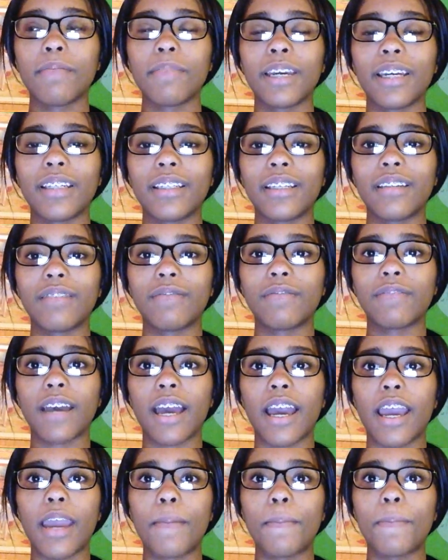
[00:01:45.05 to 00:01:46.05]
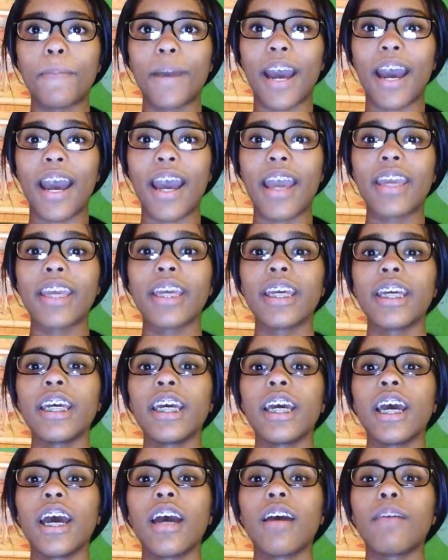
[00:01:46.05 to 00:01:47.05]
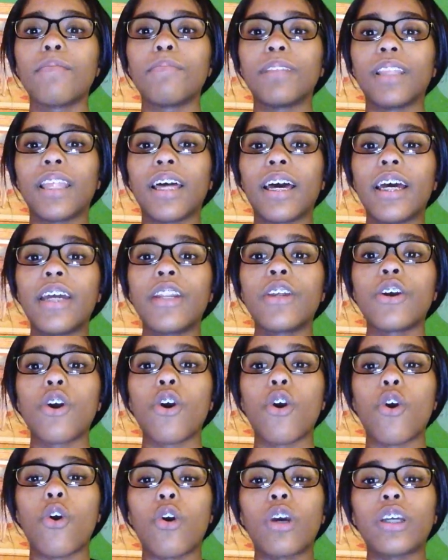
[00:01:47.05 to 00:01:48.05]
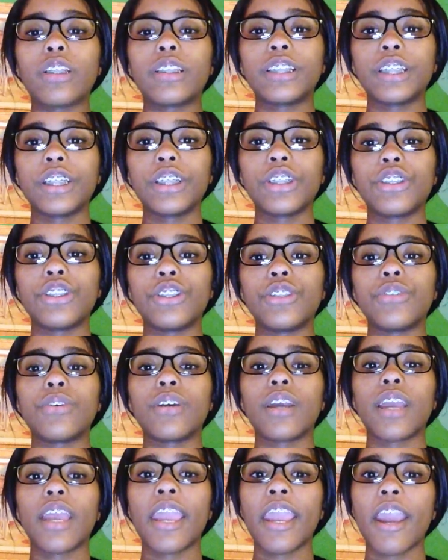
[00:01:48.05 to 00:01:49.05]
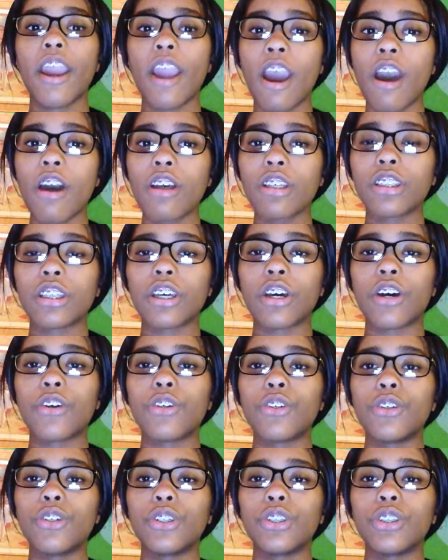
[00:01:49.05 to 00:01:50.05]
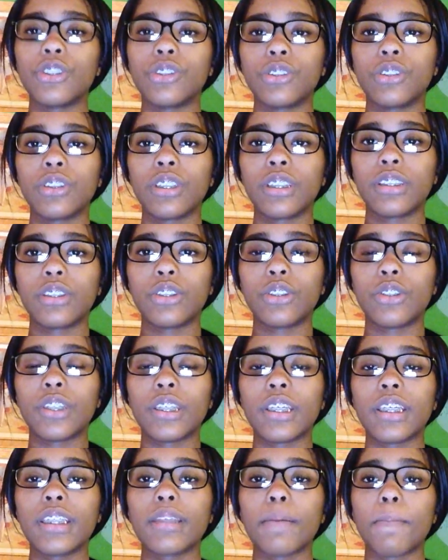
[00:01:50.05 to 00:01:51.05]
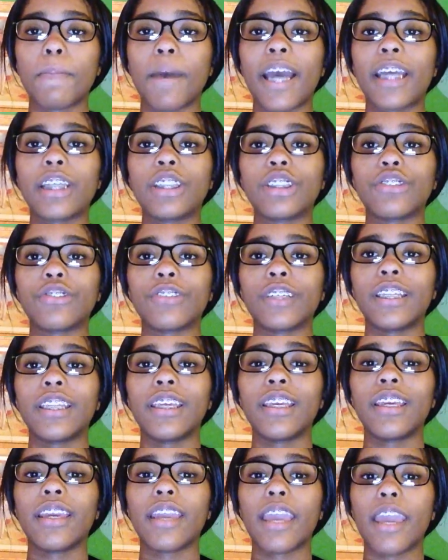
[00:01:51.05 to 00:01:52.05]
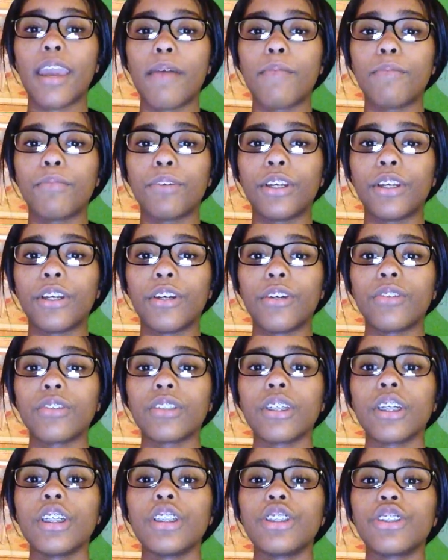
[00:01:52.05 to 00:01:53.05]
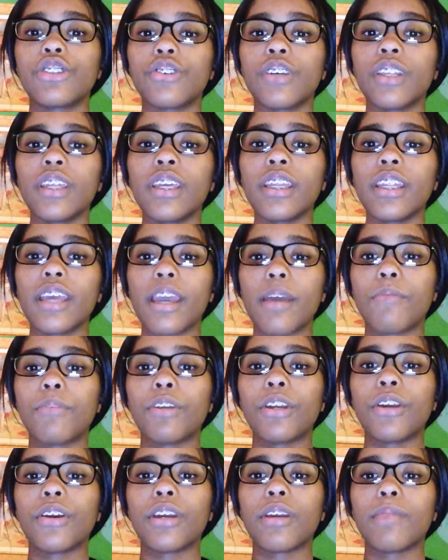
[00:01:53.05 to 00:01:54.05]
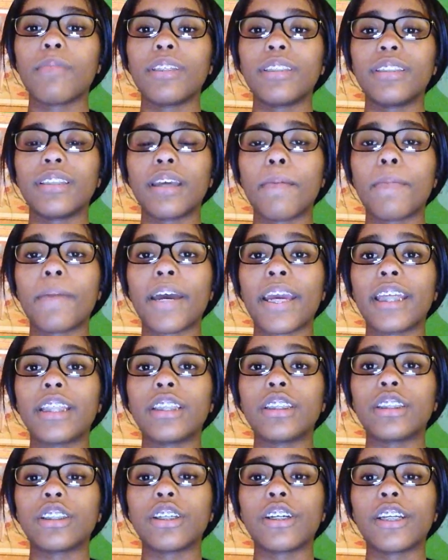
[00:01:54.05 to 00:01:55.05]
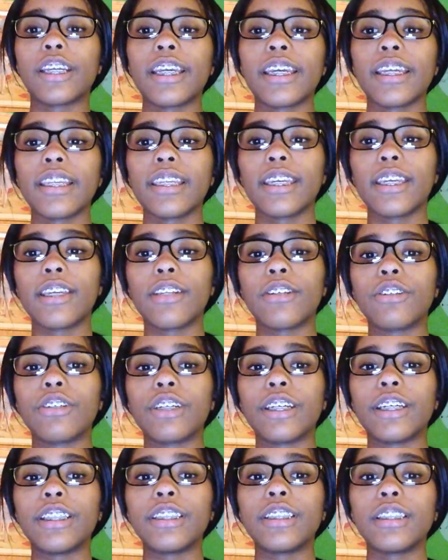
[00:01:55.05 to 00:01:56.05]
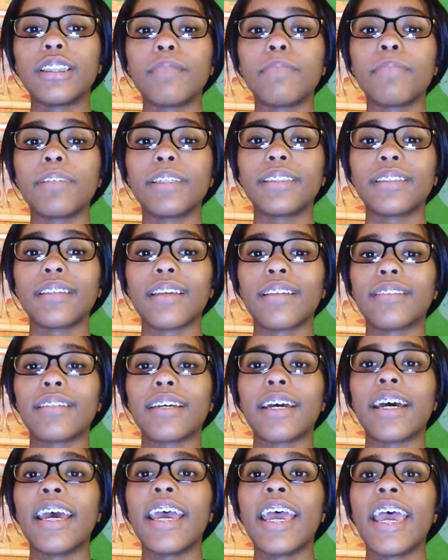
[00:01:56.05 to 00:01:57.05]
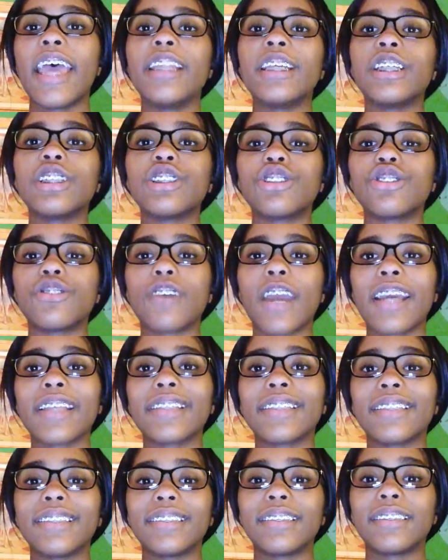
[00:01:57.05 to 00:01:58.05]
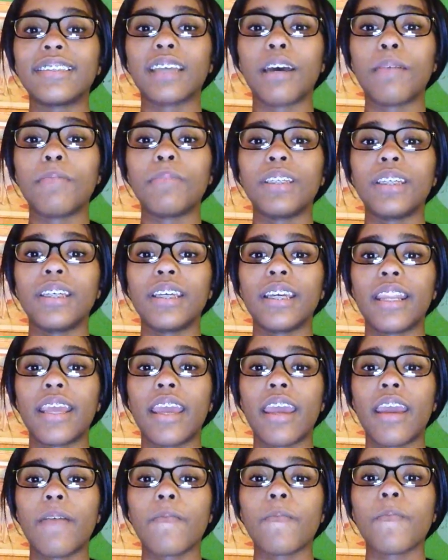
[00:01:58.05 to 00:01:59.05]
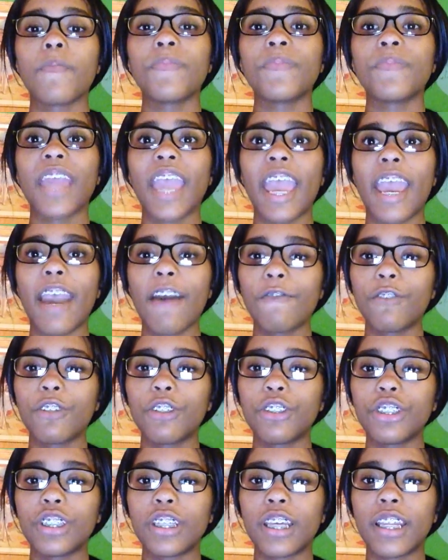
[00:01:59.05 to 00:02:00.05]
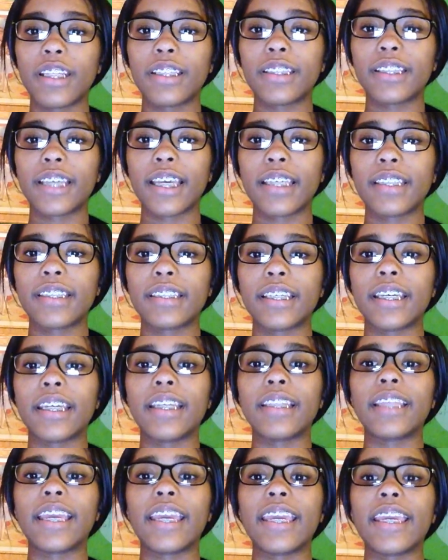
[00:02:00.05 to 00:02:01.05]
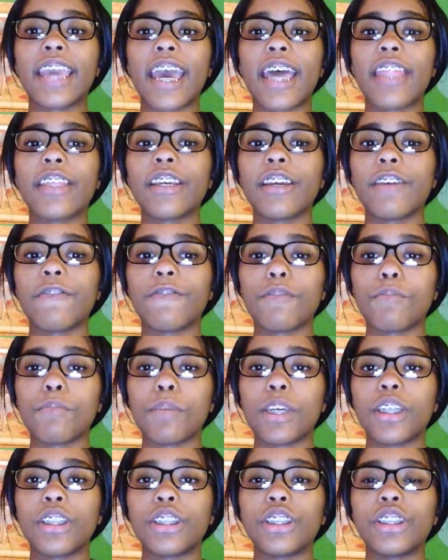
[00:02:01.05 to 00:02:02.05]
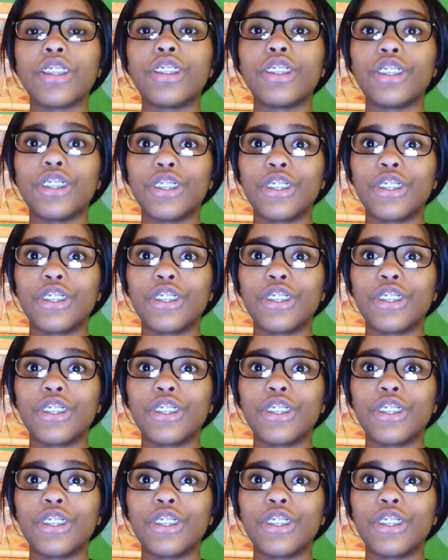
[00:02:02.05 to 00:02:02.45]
identified by blood or tissue. Also, you can do this by screening embryos. Screening an embryo can be done by inserting a needle into the placenta and extracting some DNA. After genetic testing, they gather information to